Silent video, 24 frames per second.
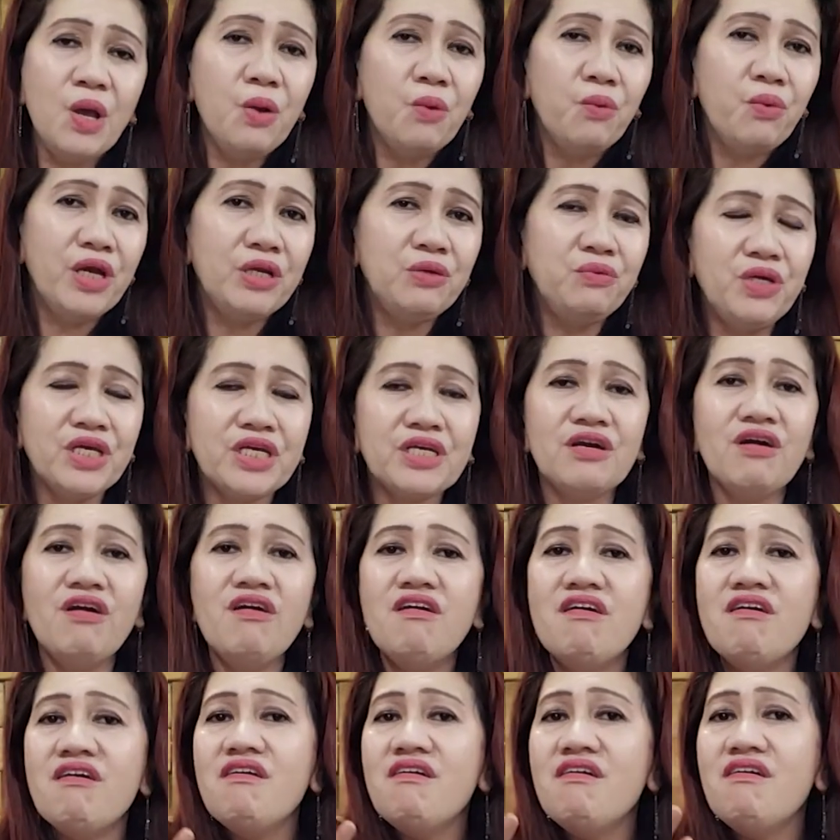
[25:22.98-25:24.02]
When we
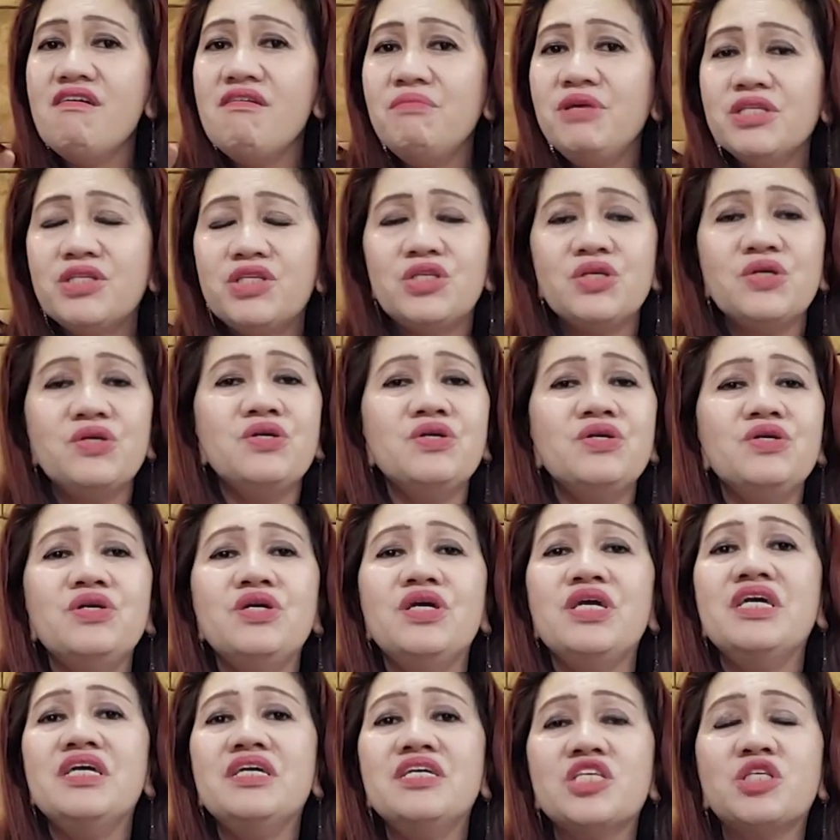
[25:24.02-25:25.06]
come
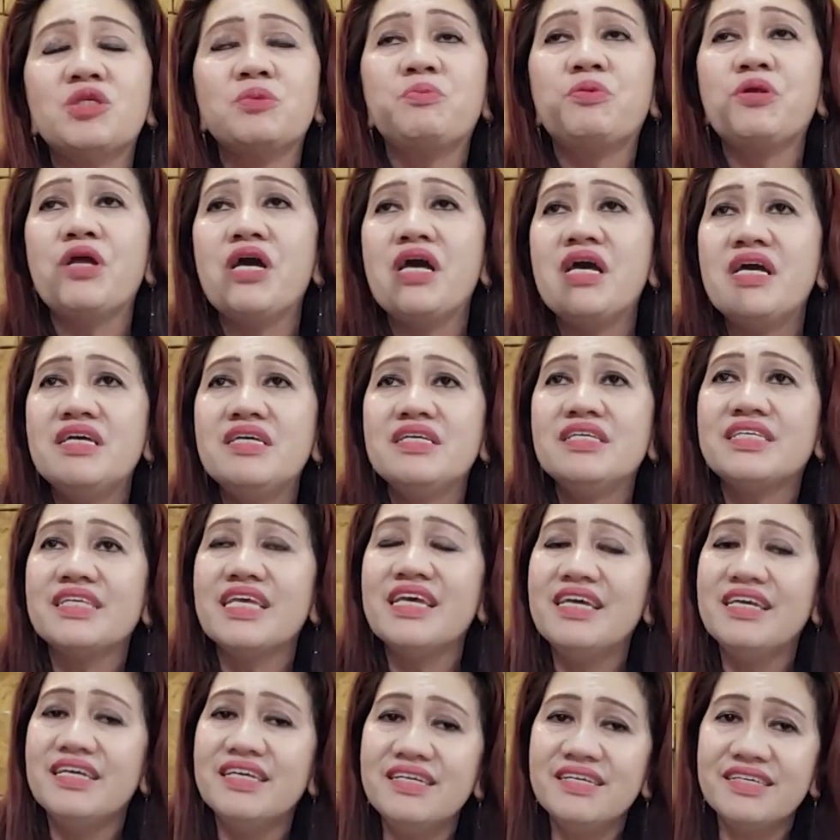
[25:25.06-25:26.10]
into His
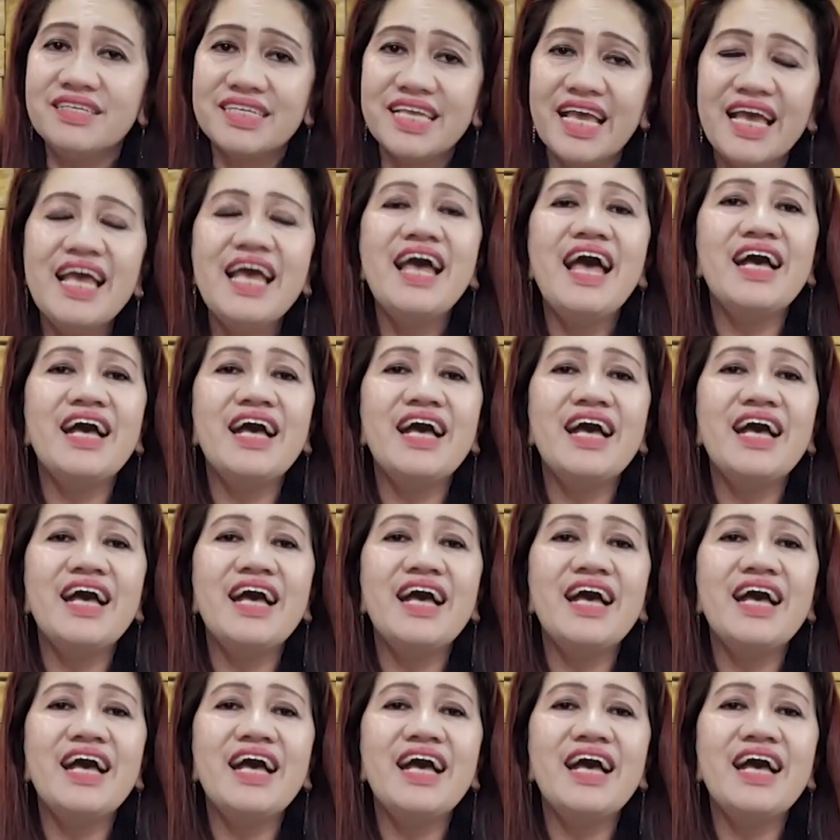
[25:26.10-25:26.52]
presence,